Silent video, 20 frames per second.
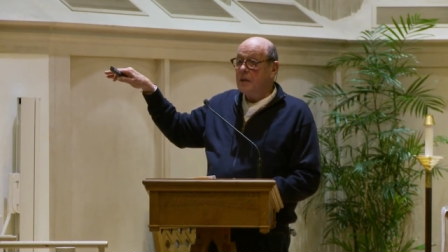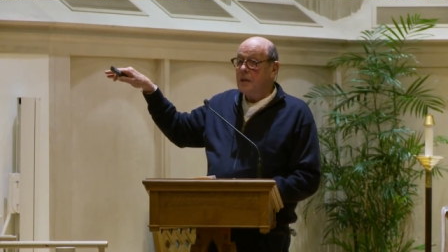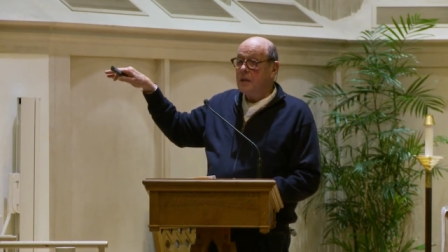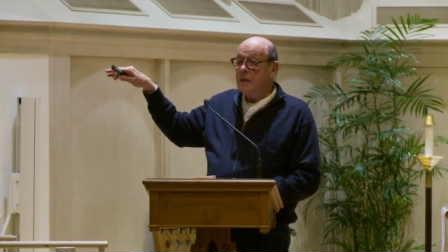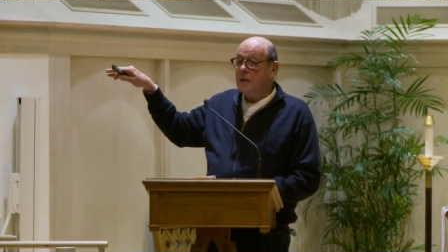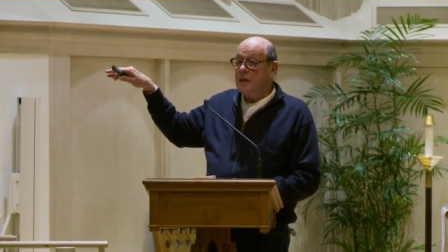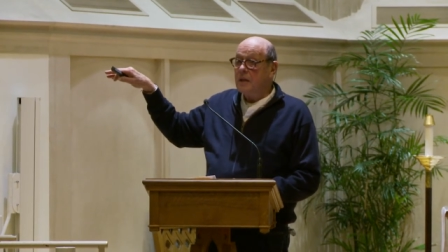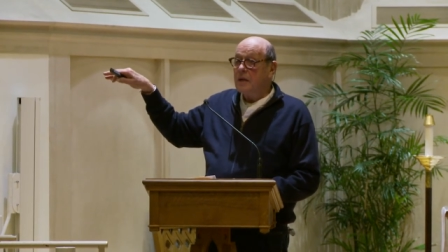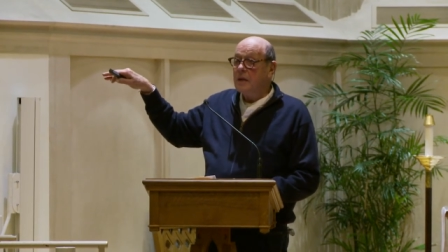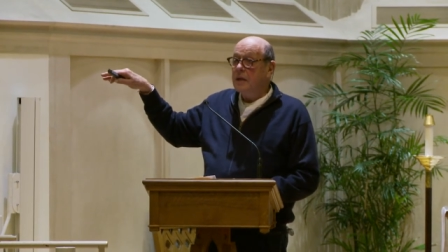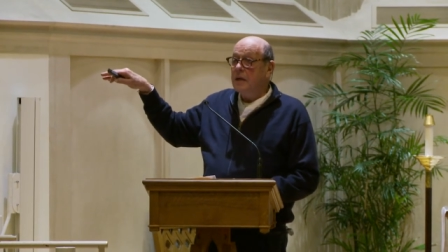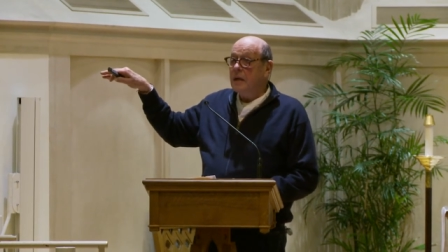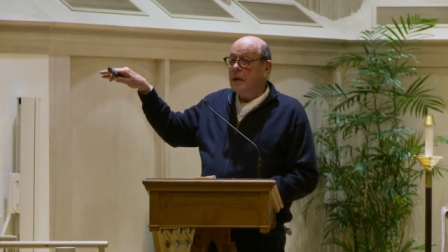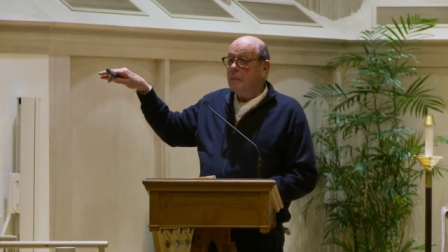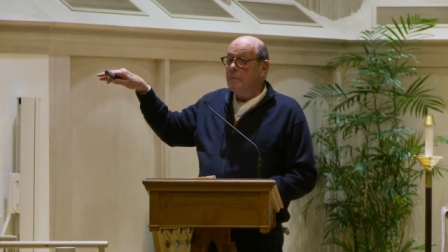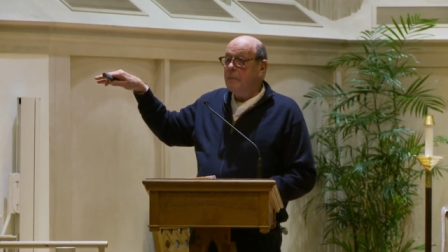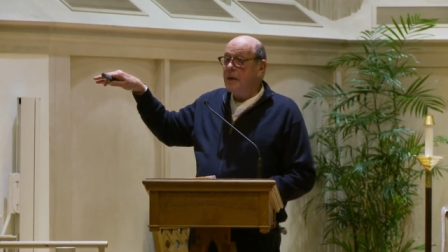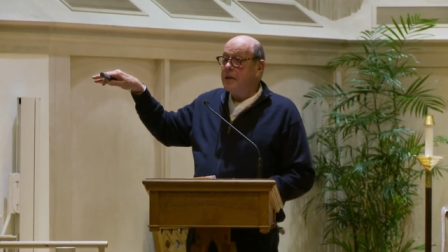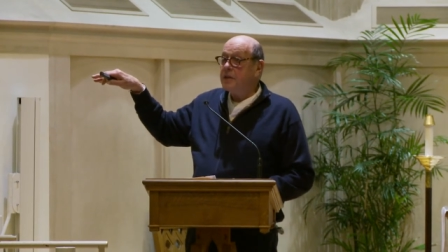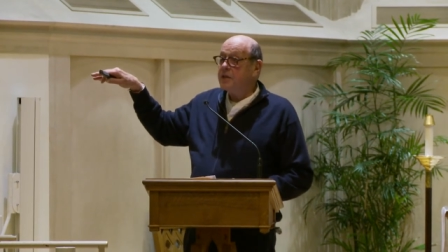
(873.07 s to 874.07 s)
uh,
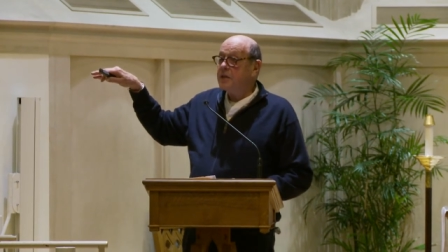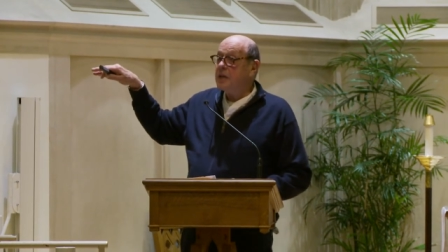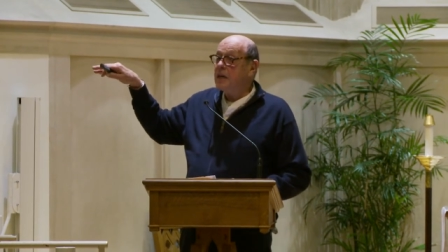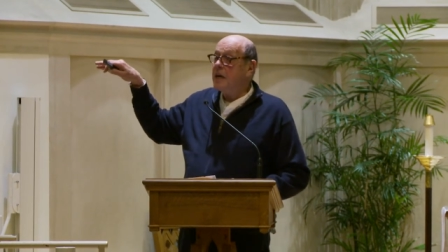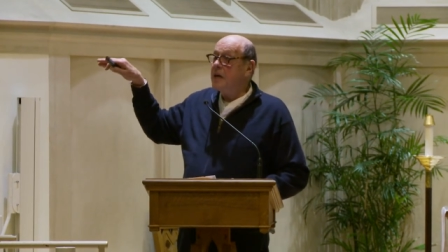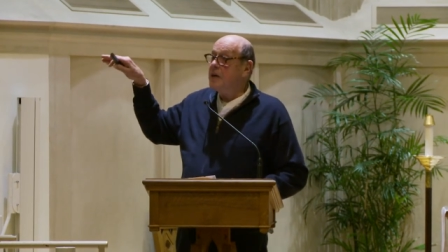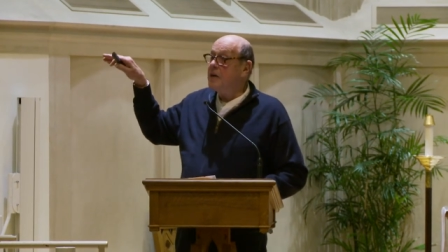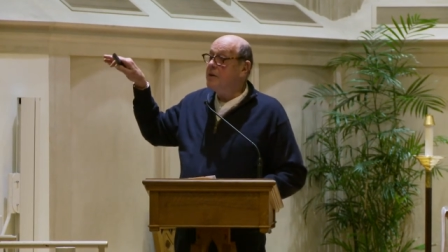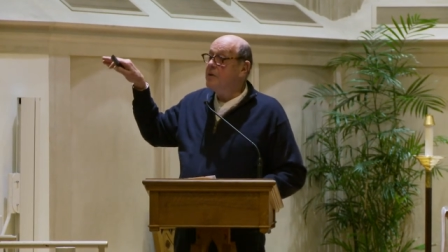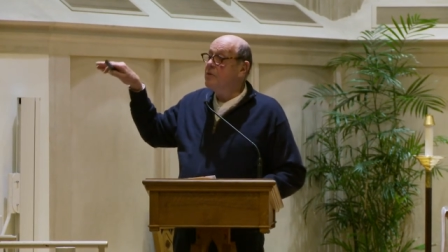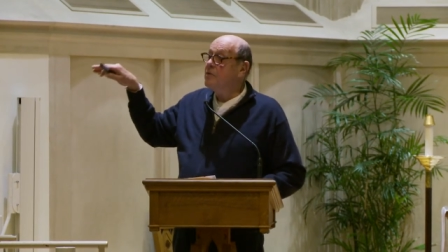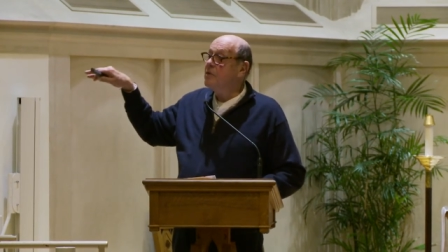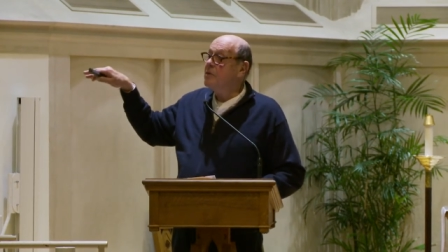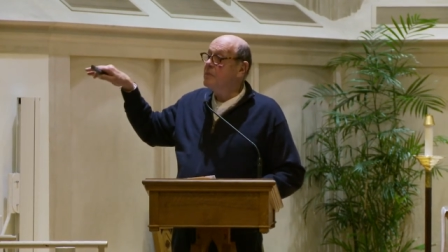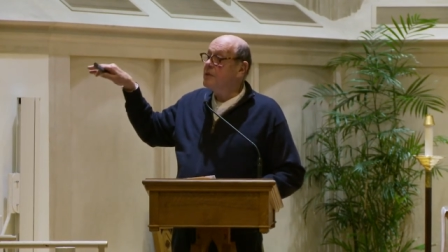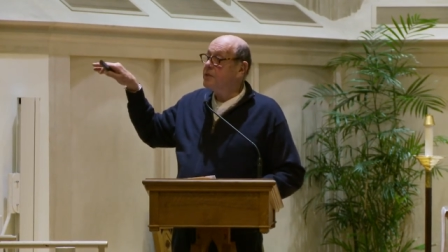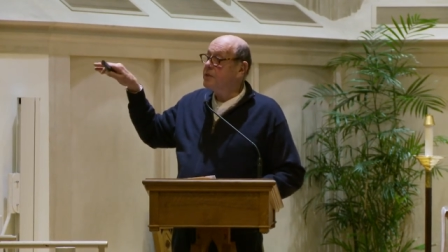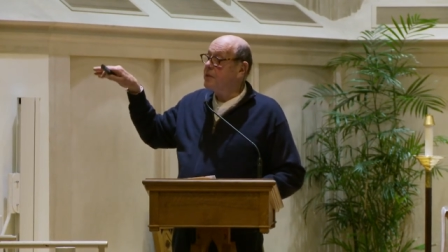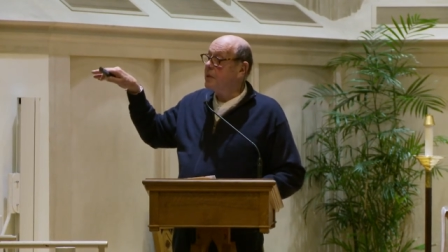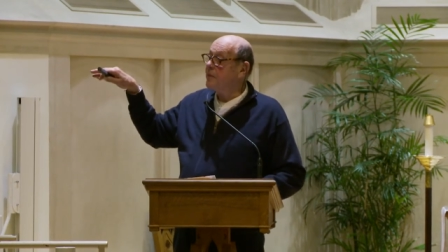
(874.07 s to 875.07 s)
makes an
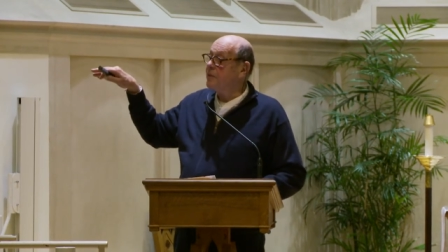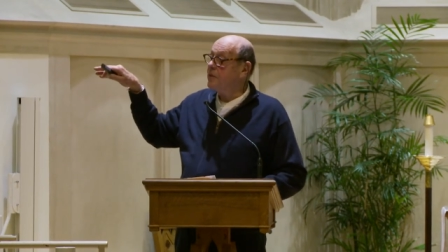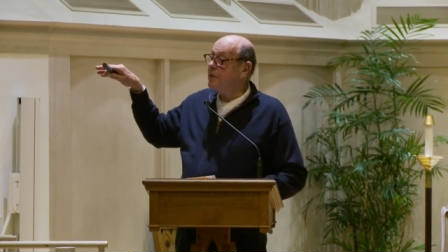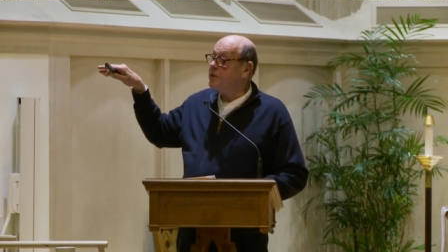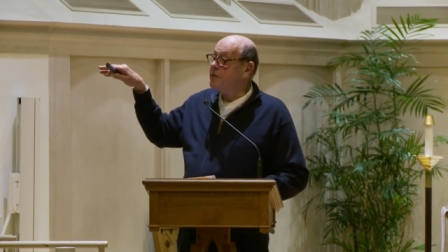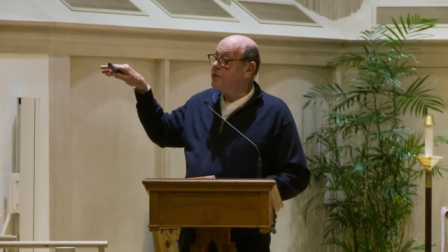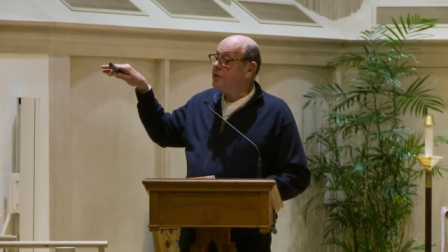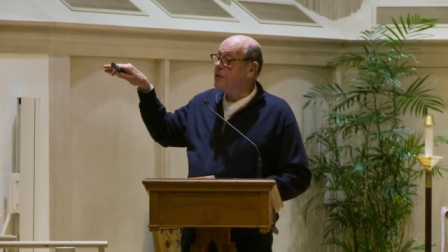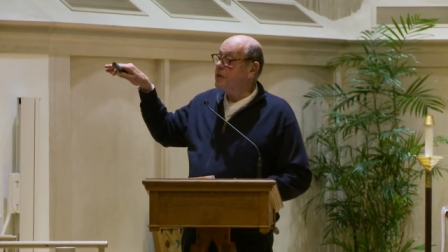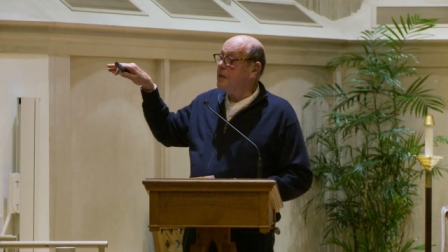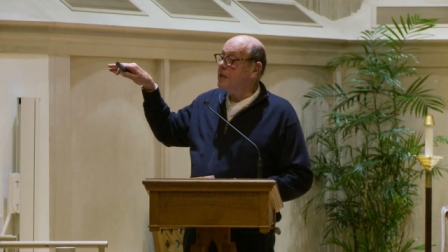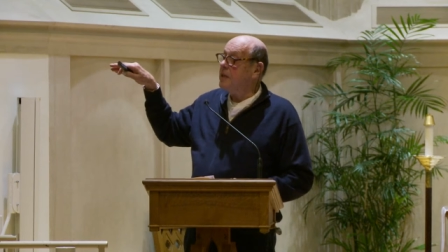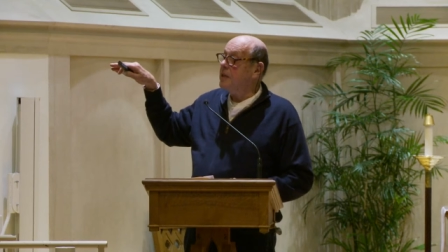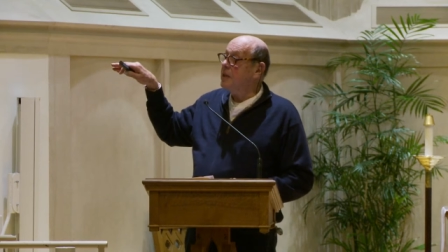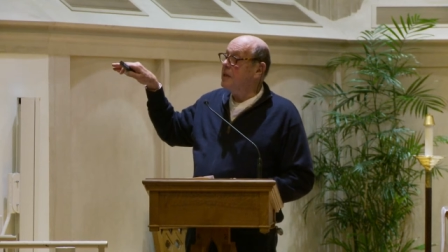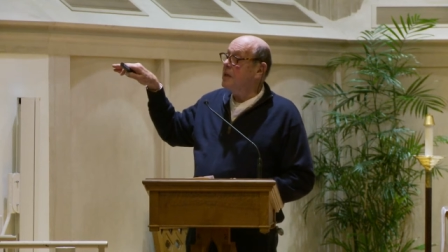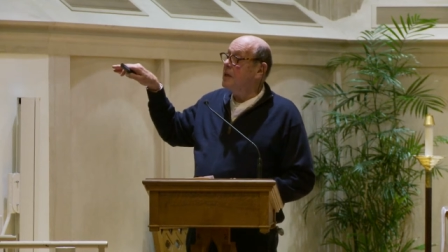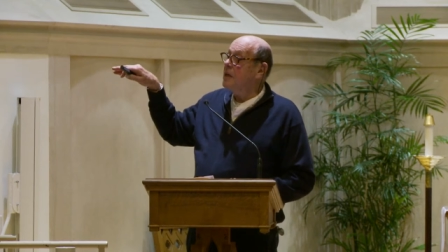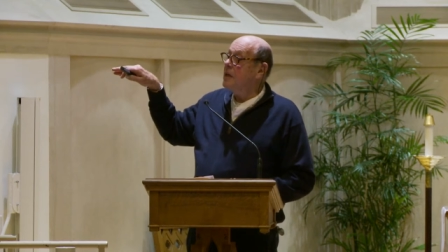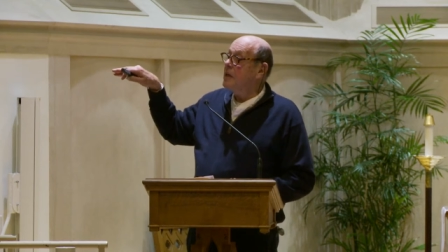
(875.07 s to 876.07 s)
enormous difference
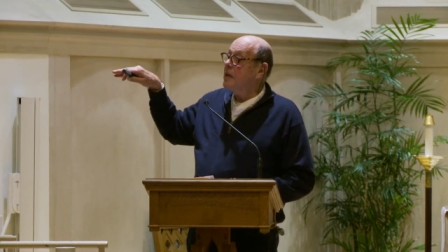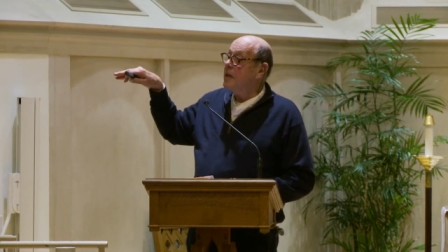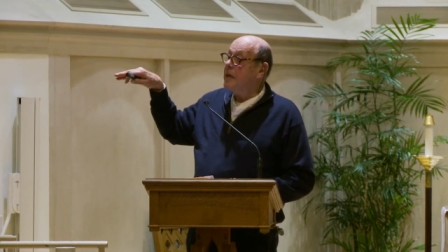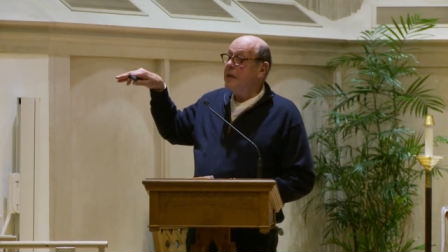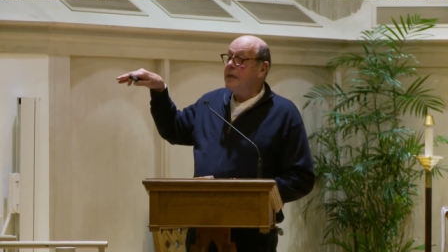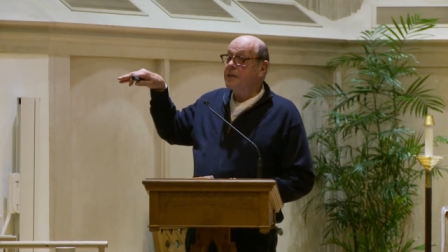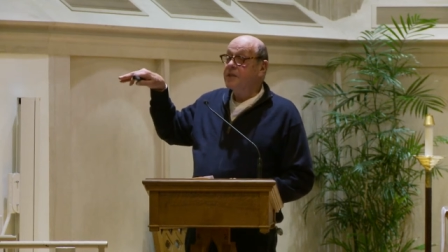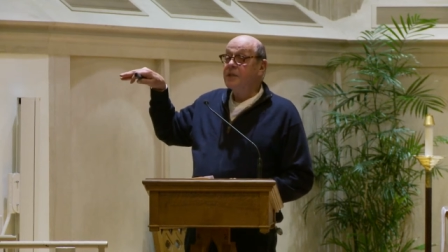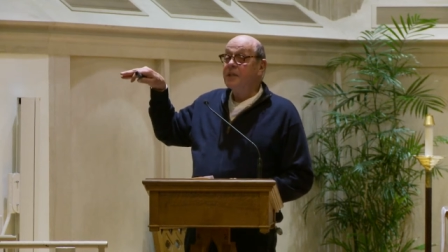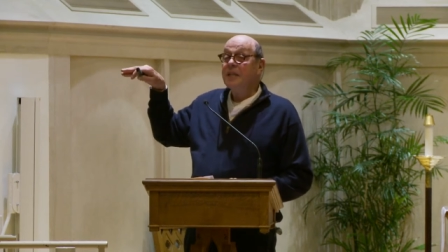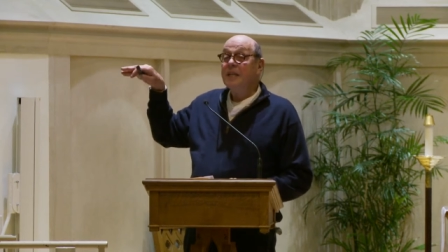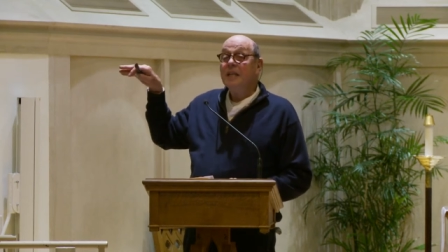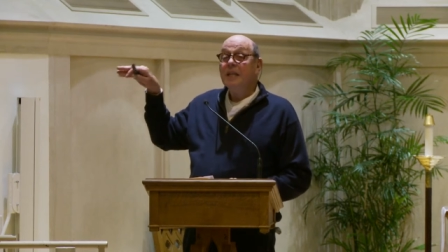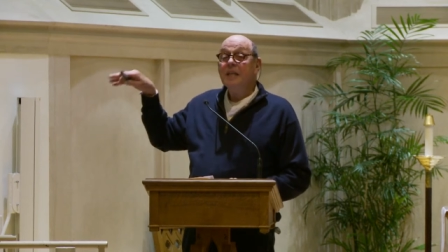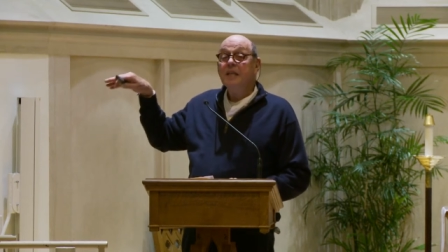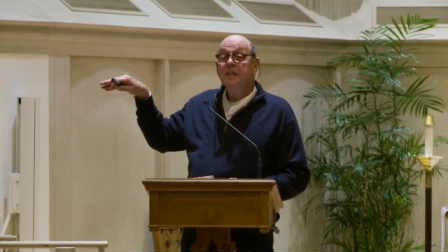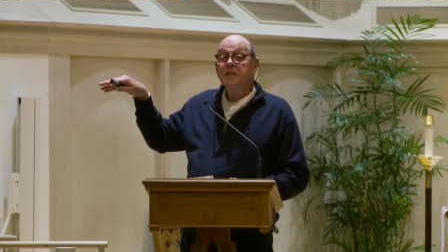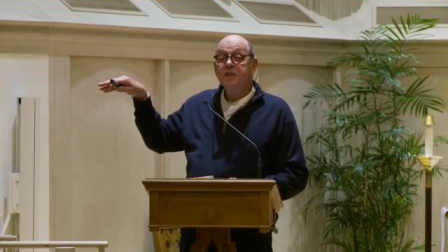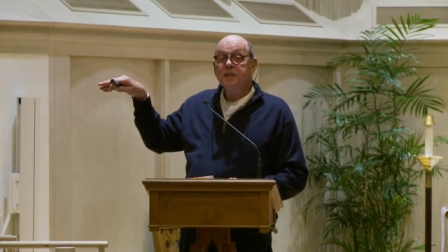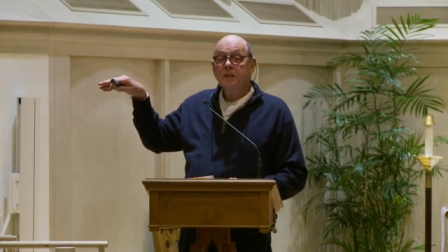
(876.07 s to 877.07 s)
in its
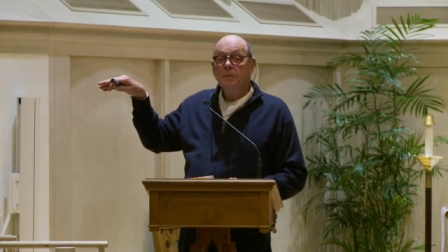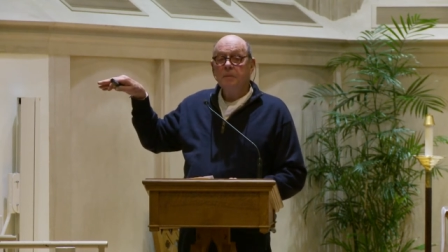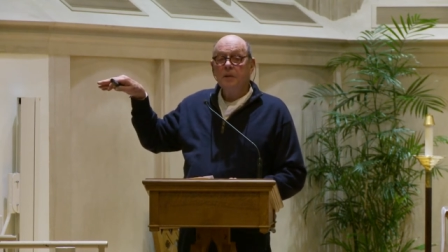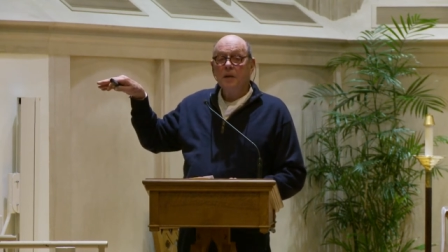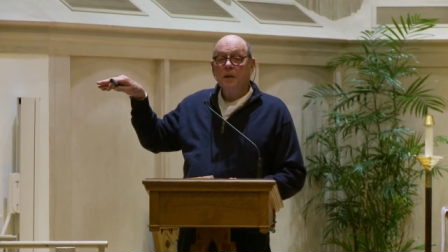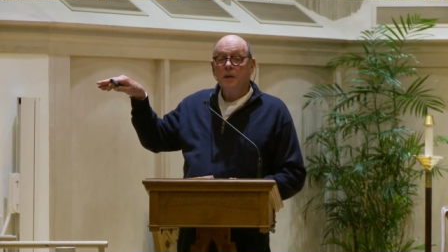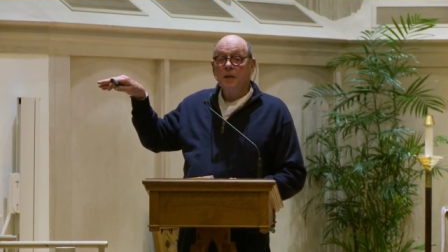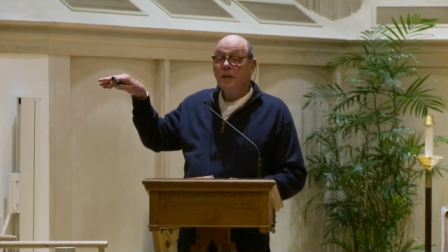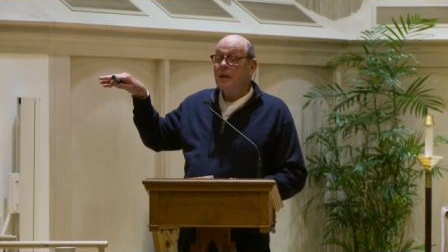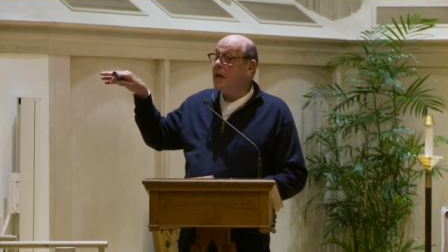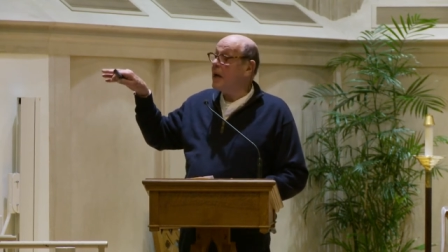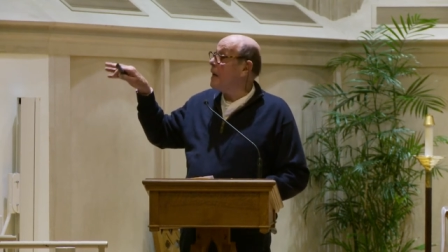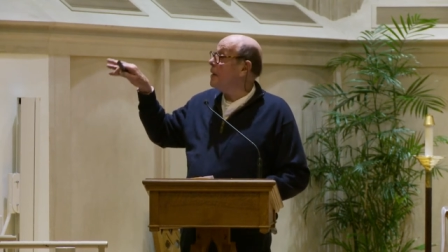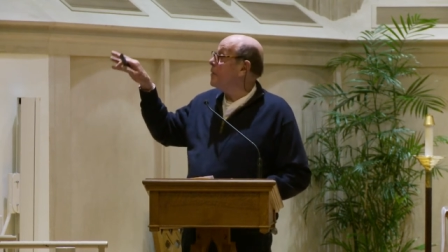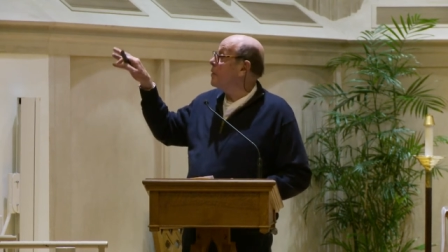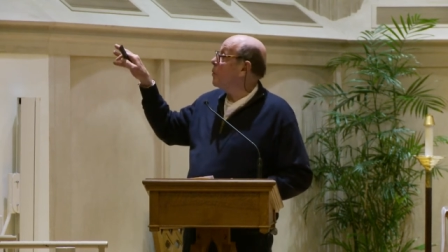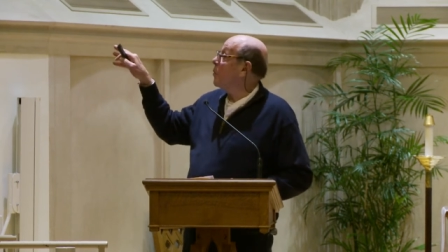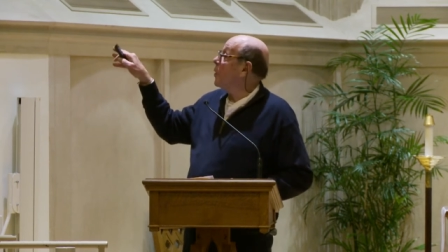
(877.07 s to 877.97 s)
instability and the